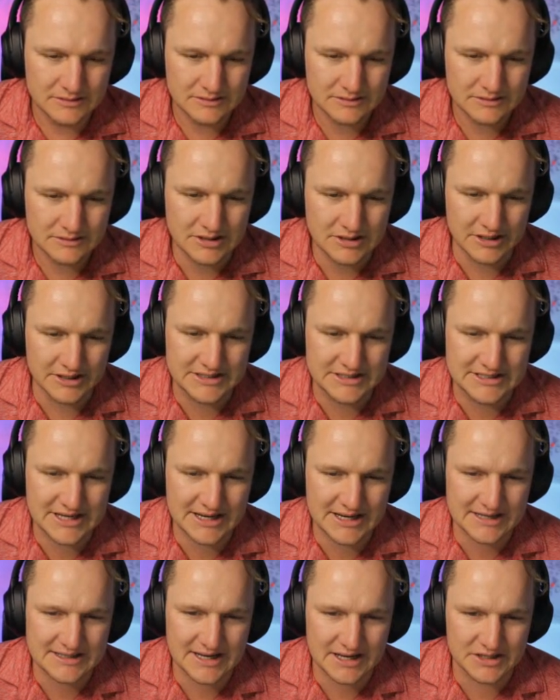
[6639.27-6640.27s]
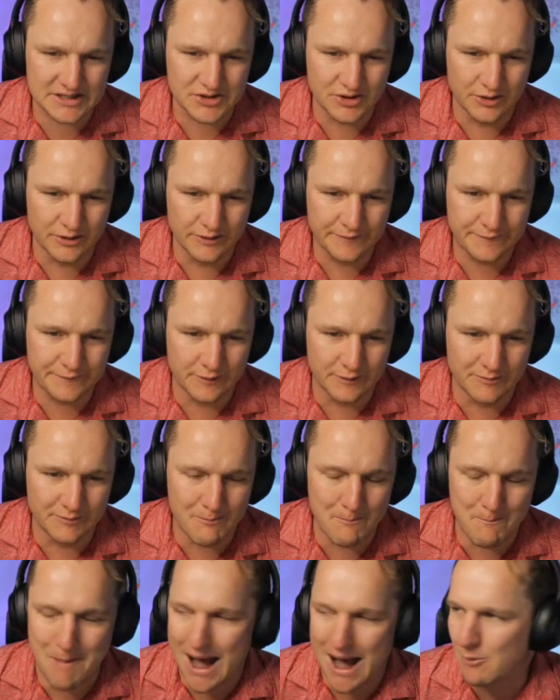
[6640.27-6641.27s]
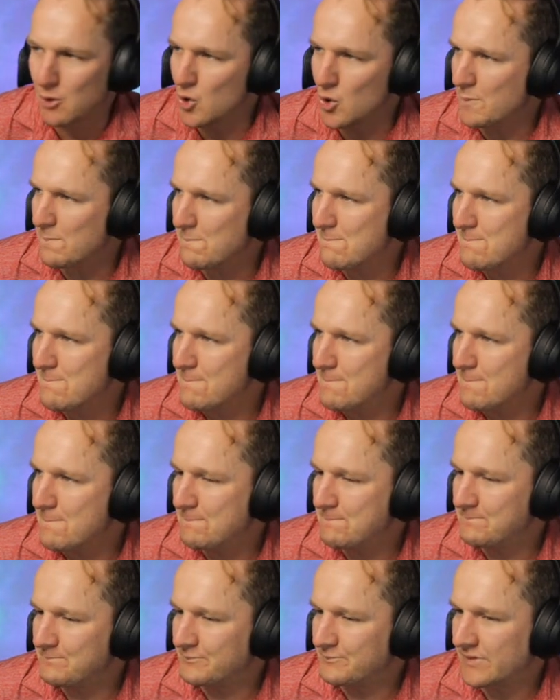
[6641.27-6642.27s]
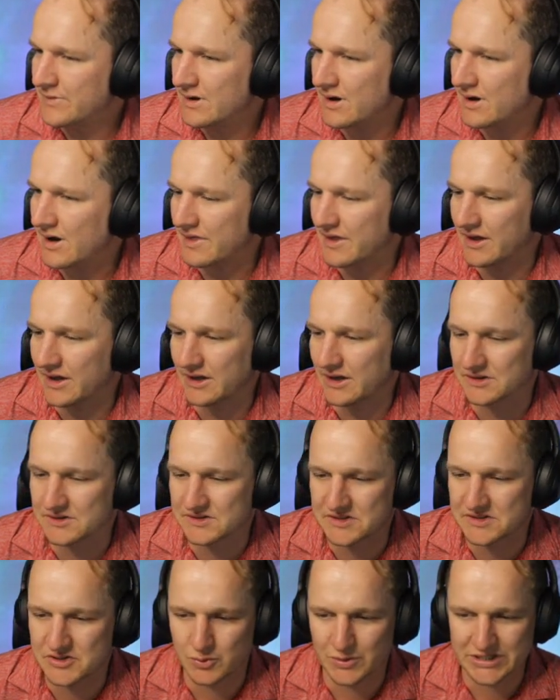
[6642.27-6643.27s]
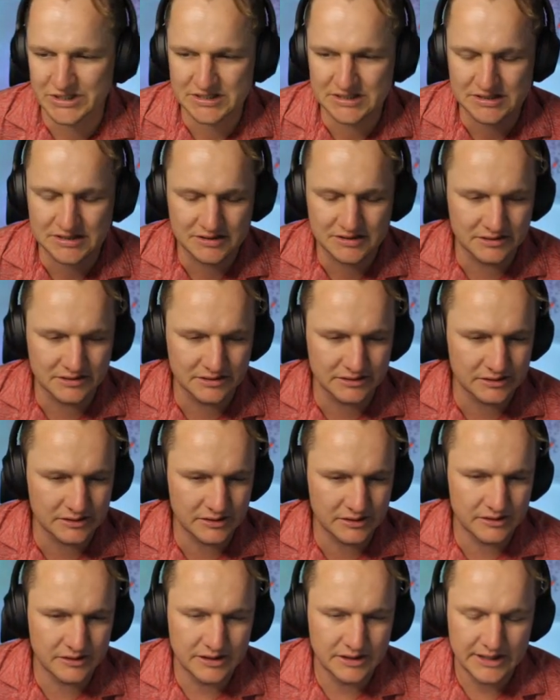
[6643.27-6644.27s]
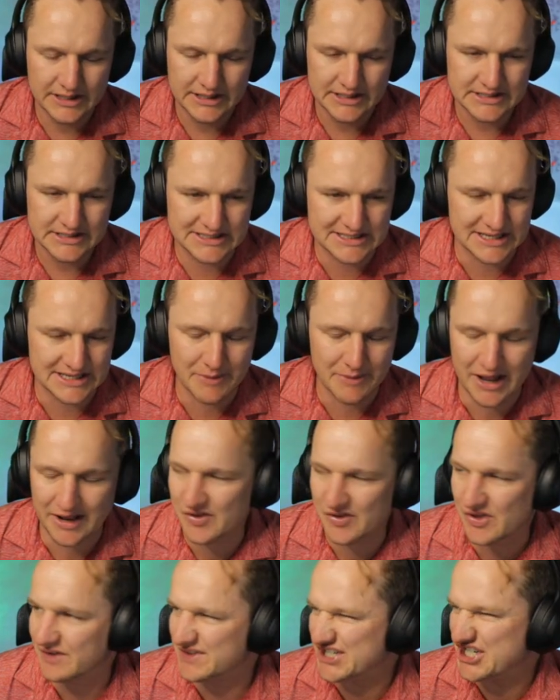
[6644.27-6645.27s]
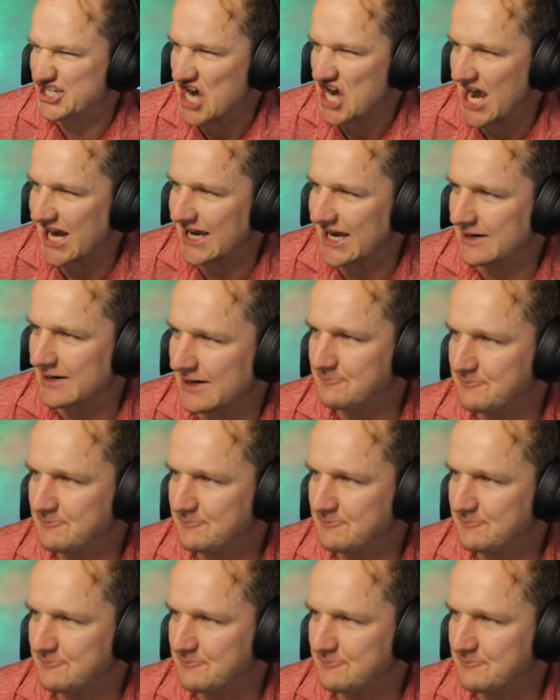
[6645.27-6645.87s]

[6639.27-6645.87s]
So Tete is off from Mbabu. I think he's Swiss. Teammates of Xhaka.